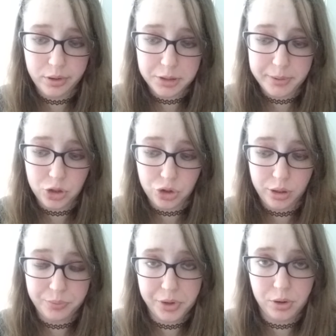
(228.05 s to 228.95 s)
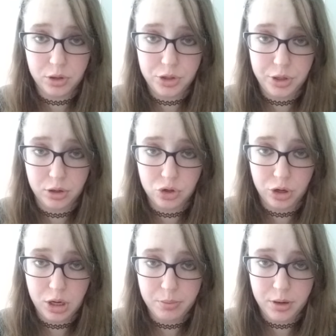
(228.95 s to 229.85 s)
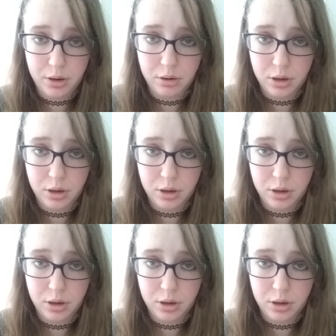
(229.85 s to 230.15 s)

especially in regards to your treatment.